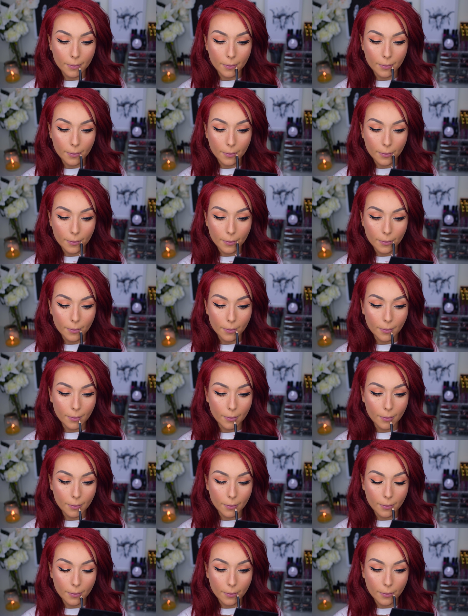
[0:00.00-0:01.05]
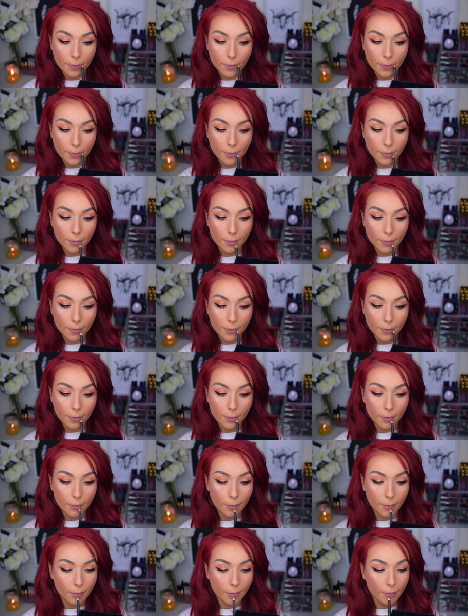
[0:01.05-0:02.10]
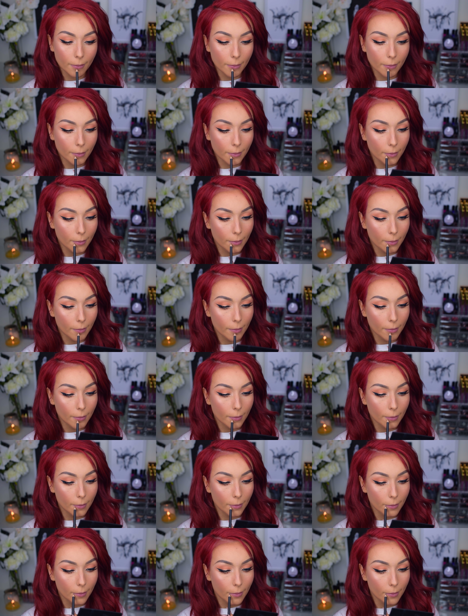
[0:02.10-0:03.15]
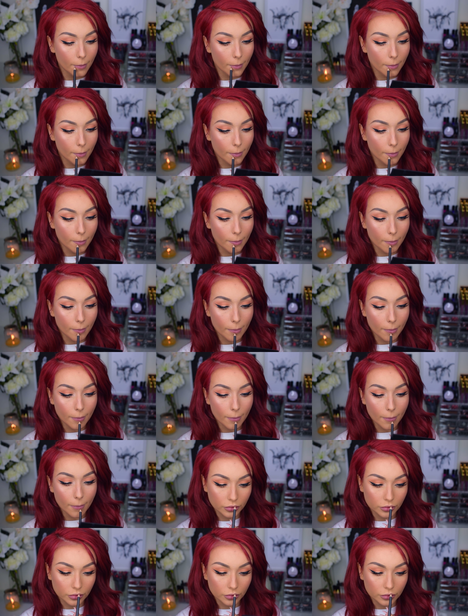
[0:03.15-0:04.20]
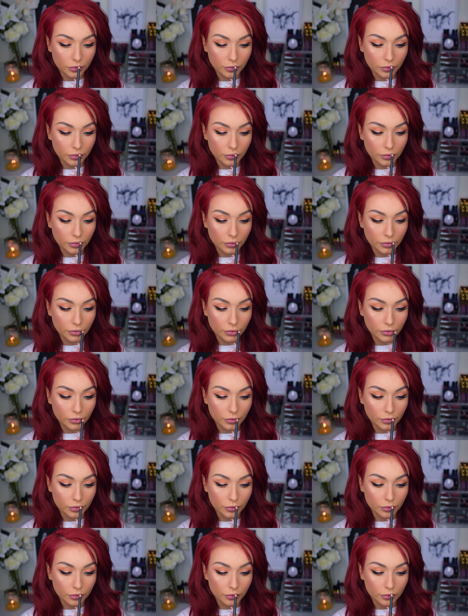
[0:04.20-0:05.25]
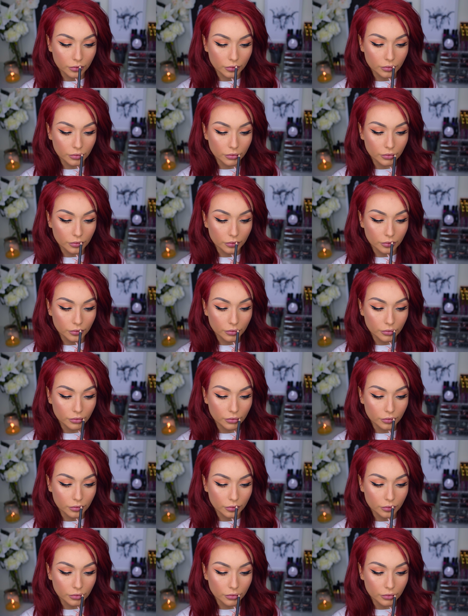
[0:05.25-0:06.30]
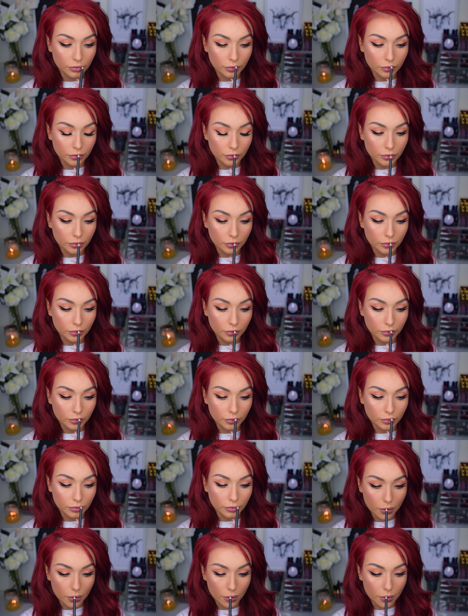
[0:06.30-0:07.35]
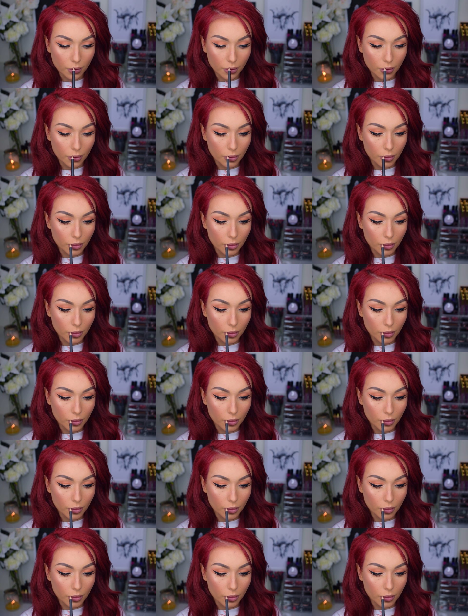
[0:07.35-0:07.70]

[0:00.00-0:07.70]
[no speech]